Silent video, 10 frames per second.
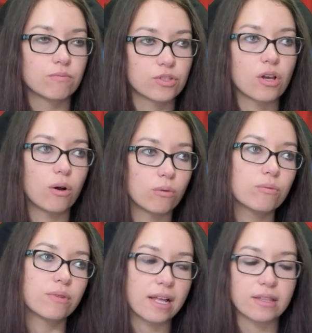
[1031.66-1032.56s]
So
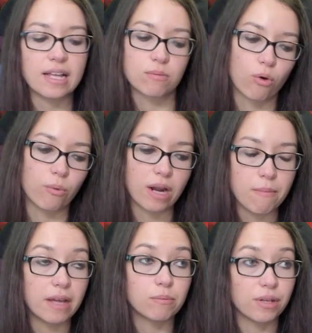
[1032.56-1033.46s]
that's more what I
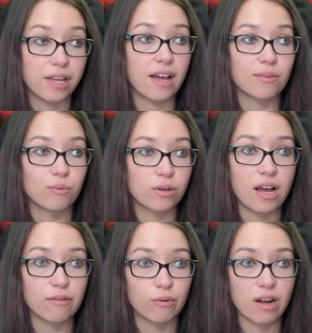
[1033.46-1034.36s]
meant. But yeah, we're
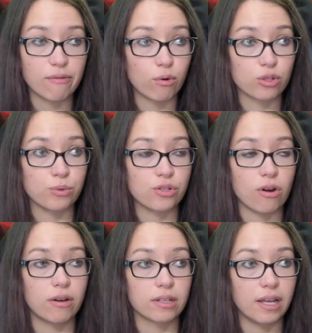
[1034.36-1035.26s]
not force
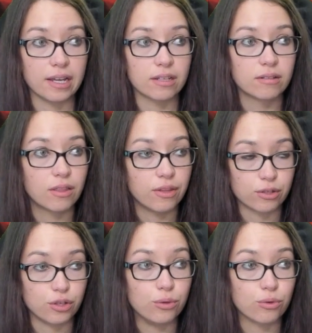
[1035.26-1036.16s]
redrawing like they're
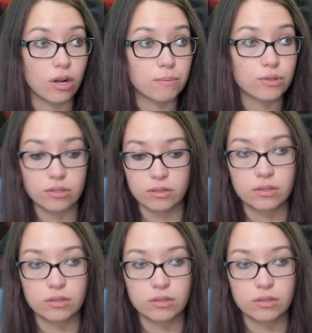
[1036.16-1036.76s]
2-drops.